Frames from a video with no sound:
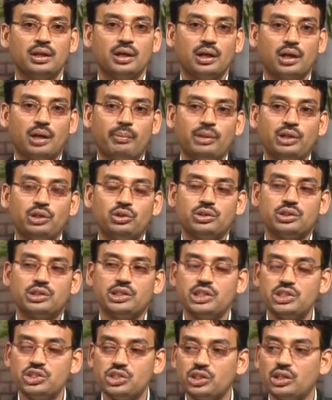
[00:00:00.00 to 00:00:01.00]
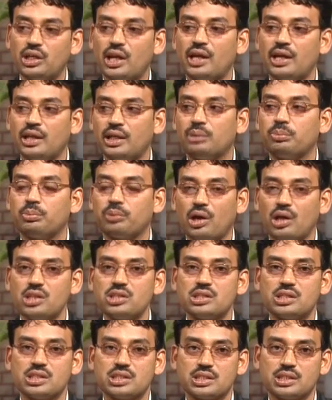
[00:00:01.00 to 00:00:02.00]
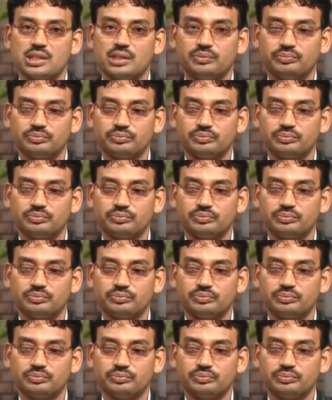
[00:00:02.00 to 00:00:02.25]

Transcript: Coming to the teaching learning process,